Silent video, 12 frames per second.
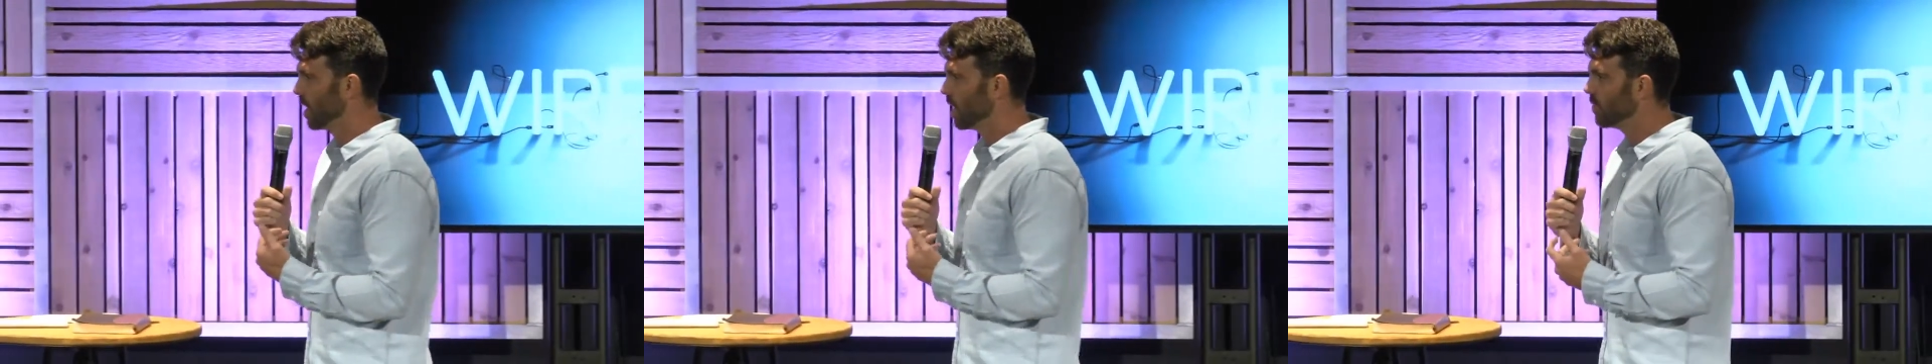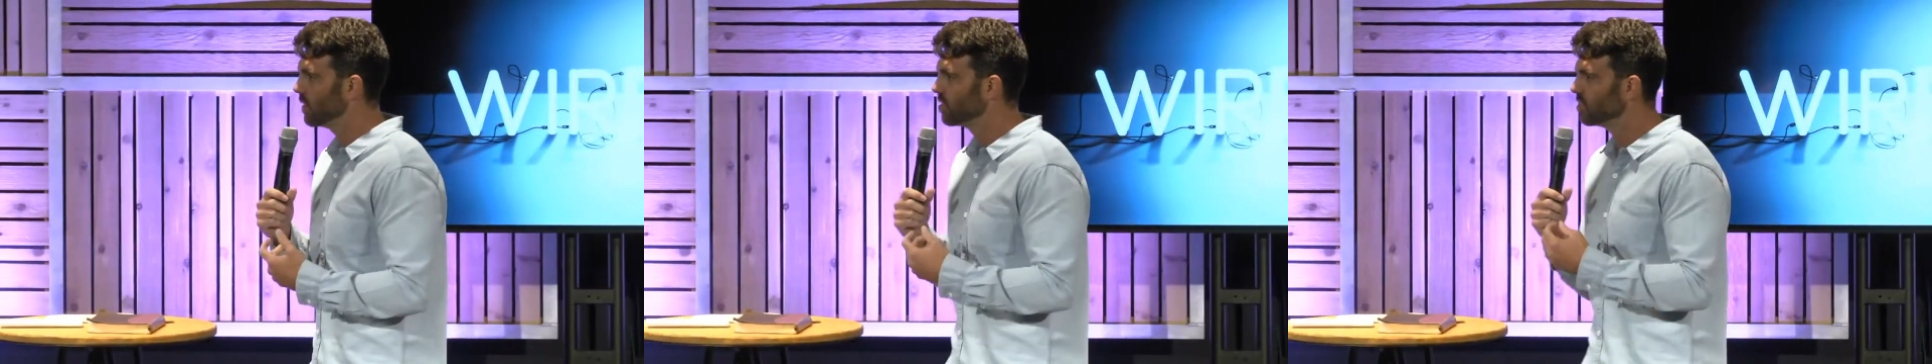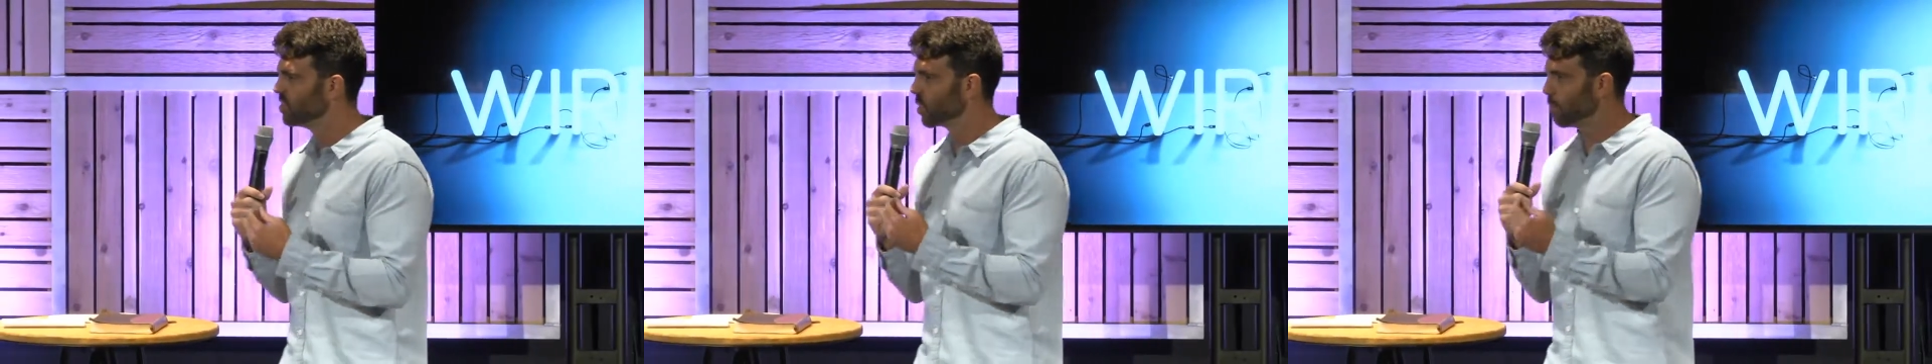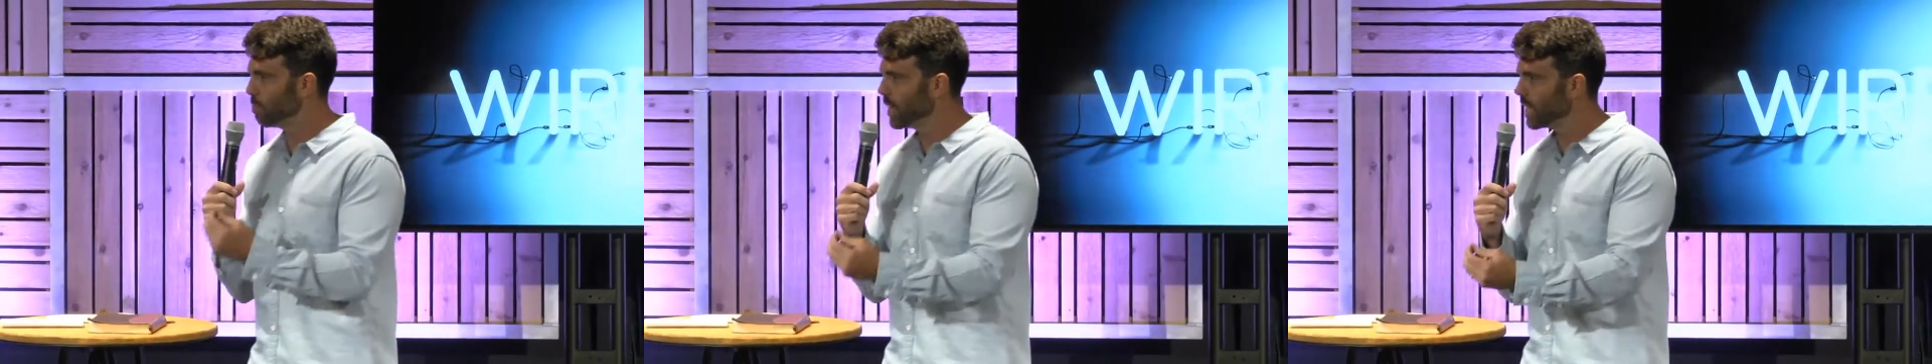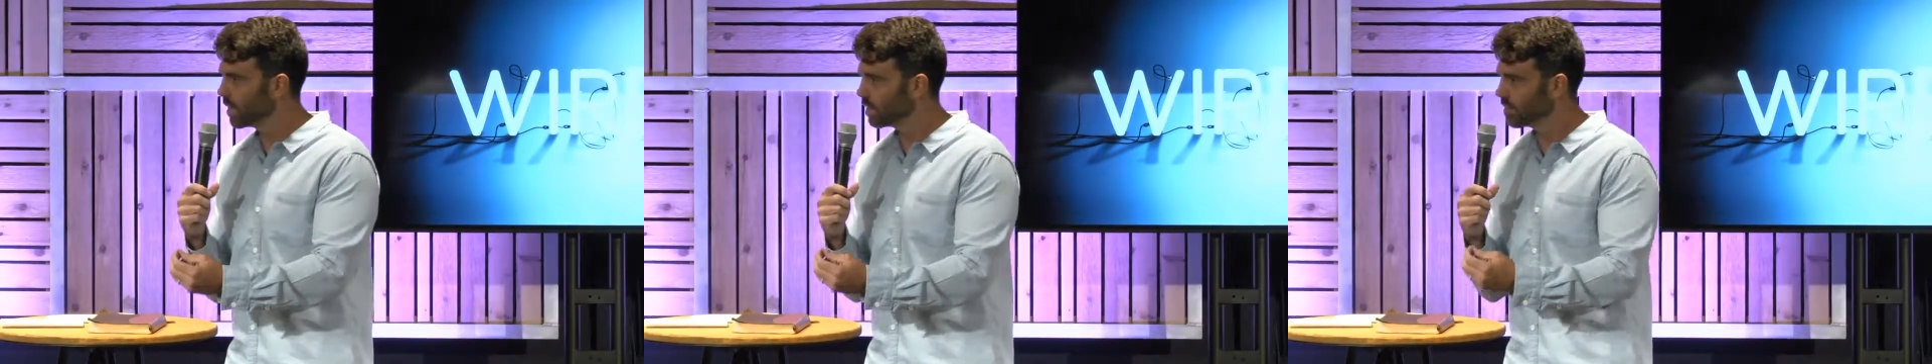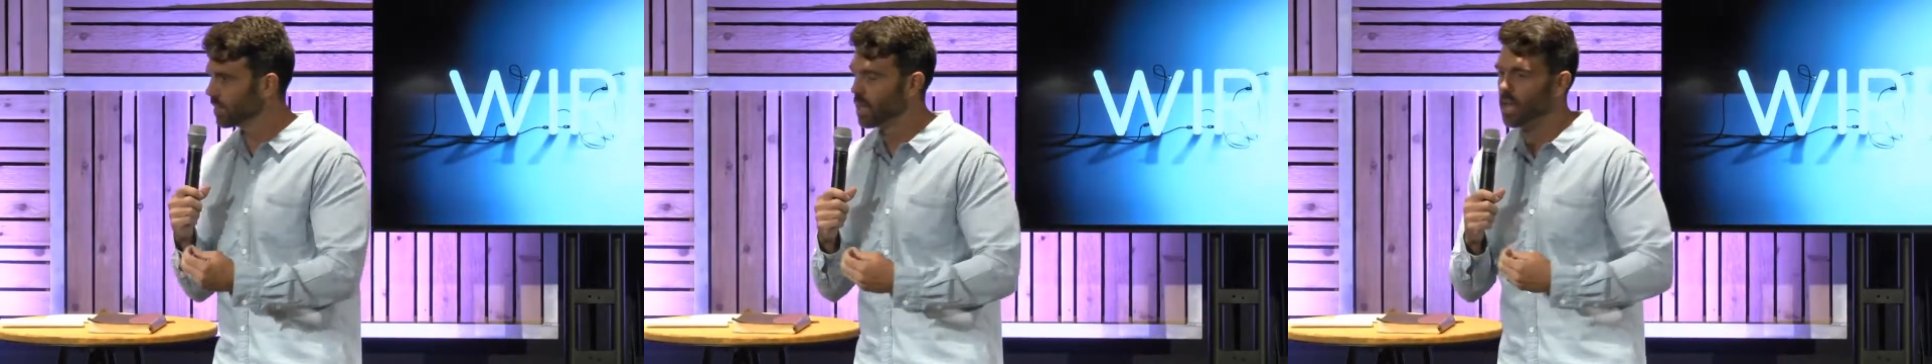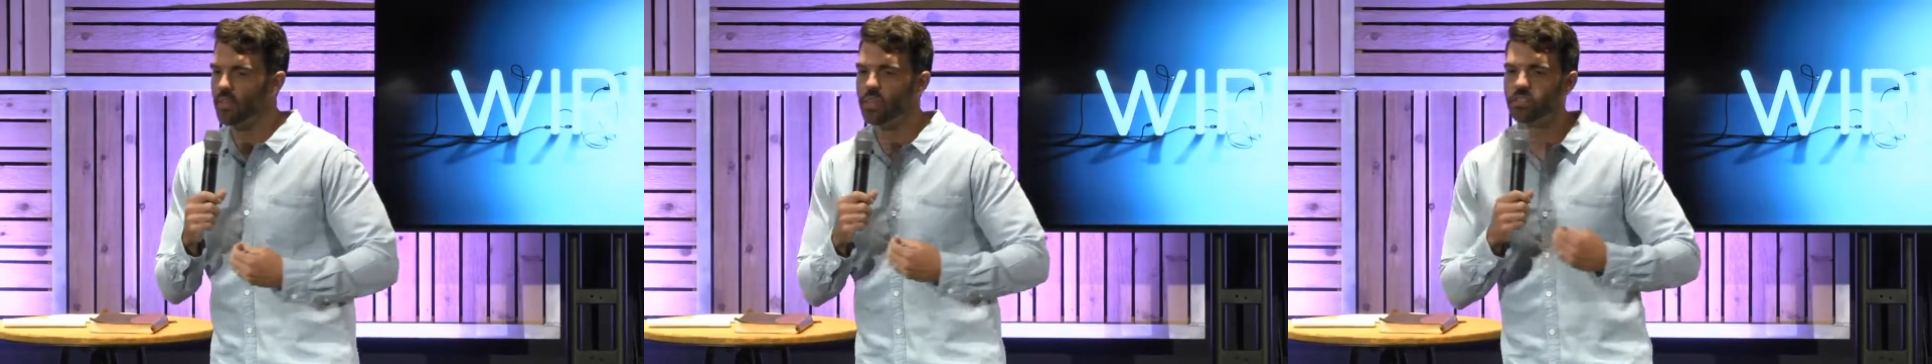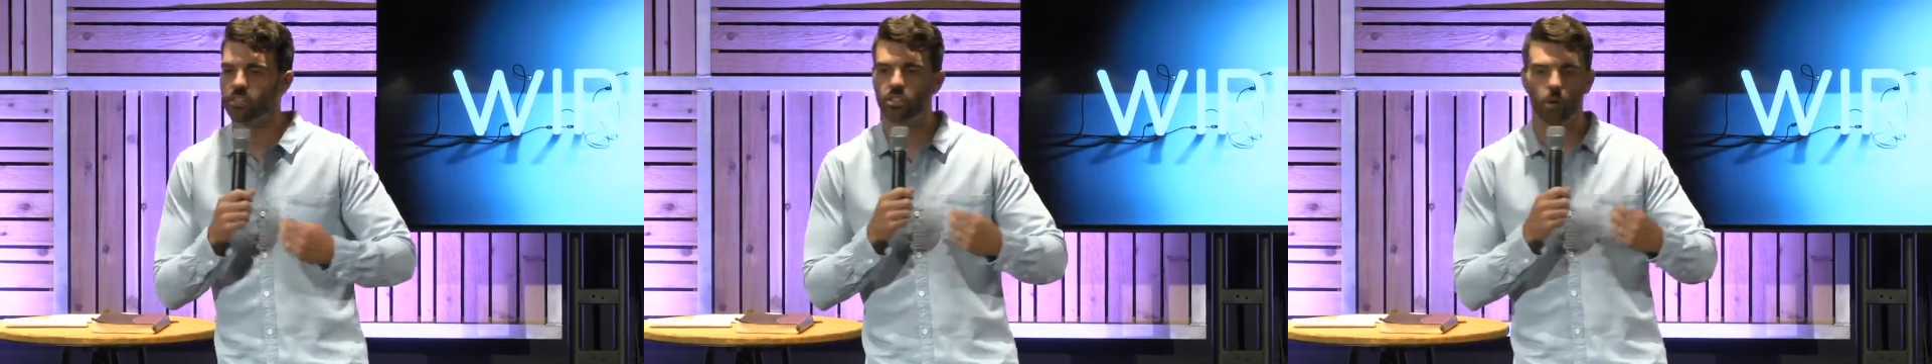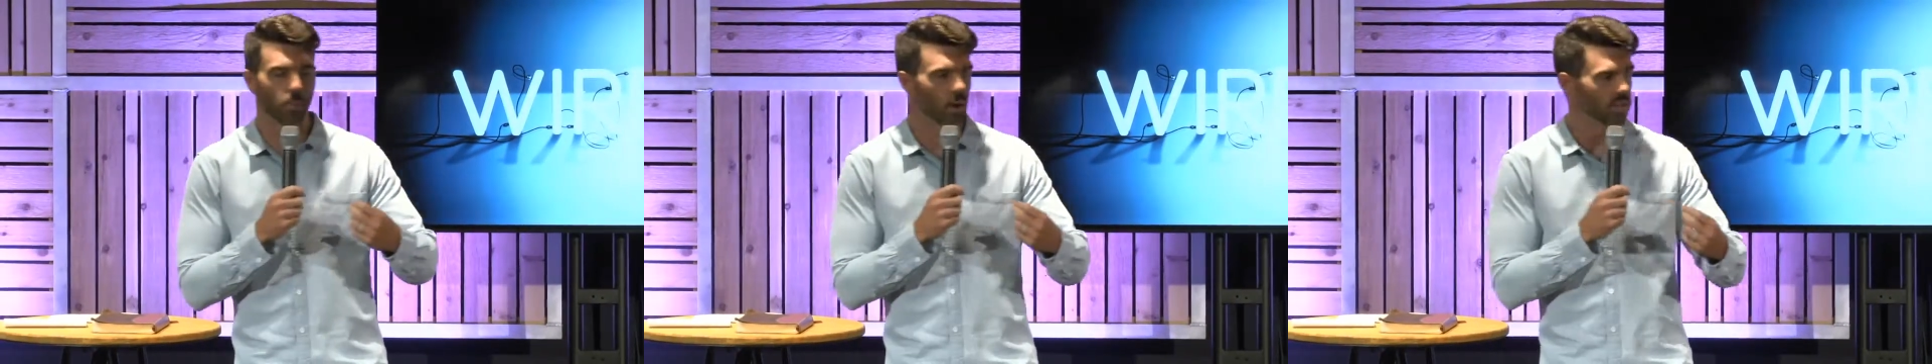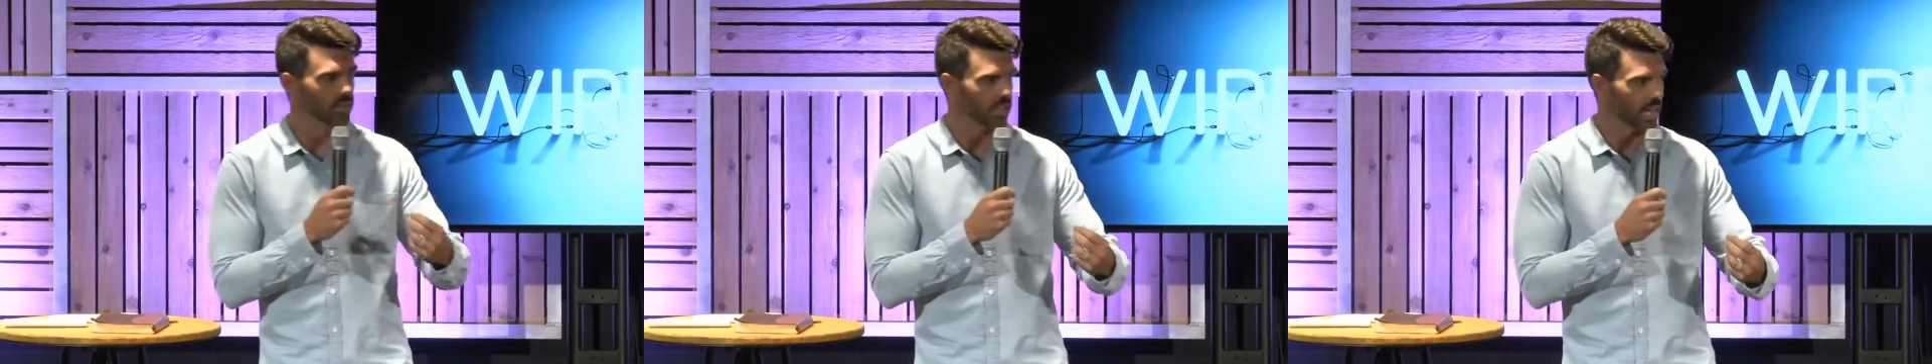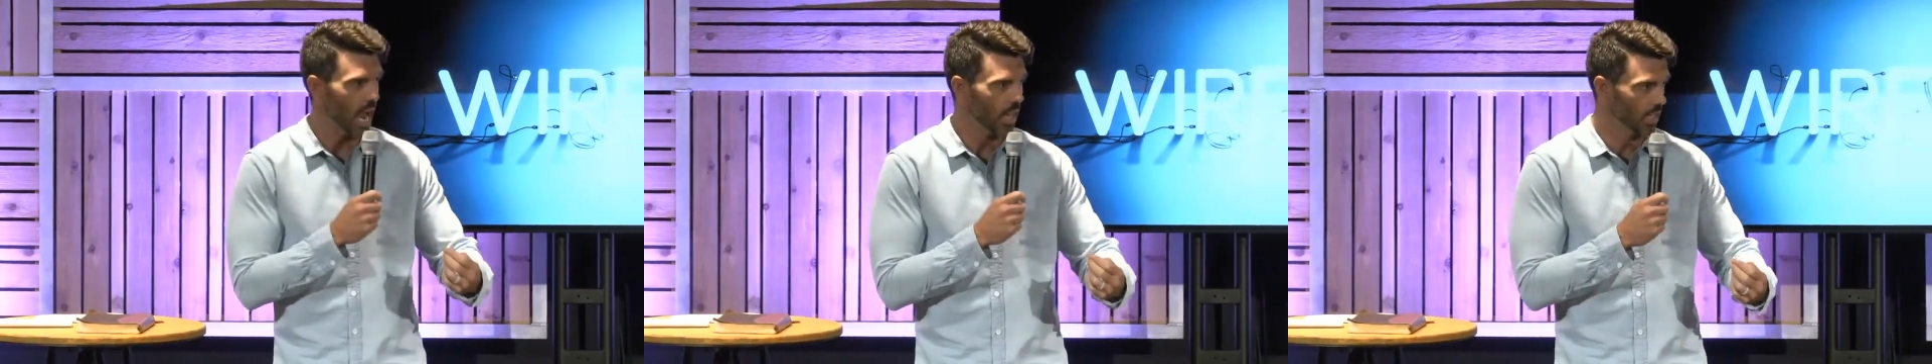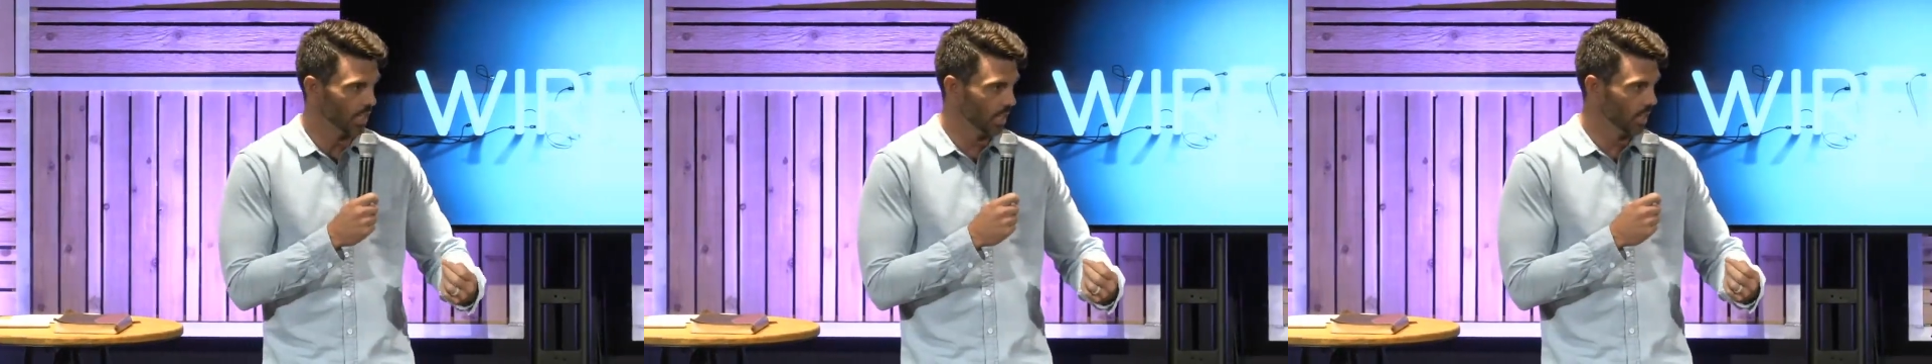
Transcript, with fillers: This is your bent. This is your personality.